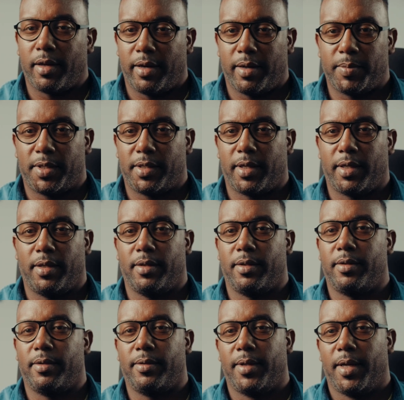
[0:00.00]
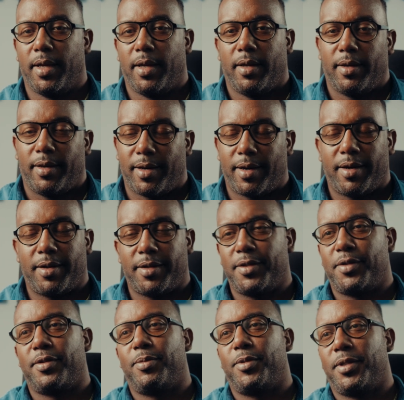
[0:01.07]
of them said, Larren has
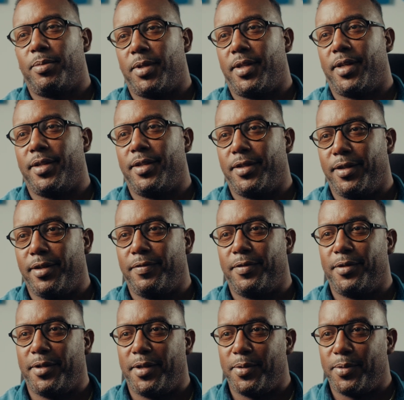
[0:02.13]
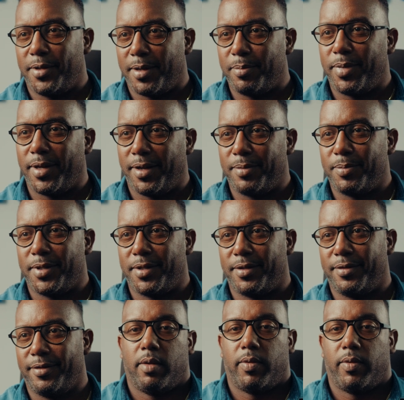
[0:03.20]
so much potential if only he would apply himself.